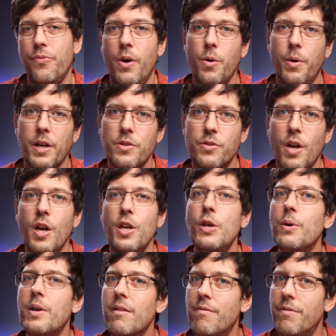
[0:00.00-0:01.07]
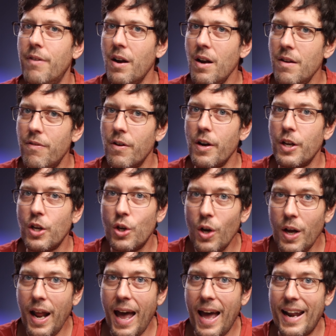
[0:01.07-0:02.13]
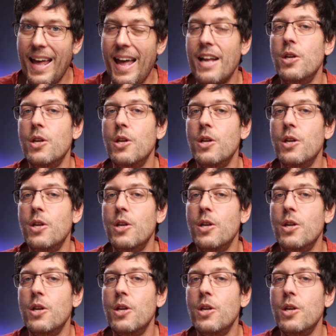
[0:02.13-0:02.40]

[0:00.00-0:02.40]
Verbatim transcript: focus, you get very, very good at it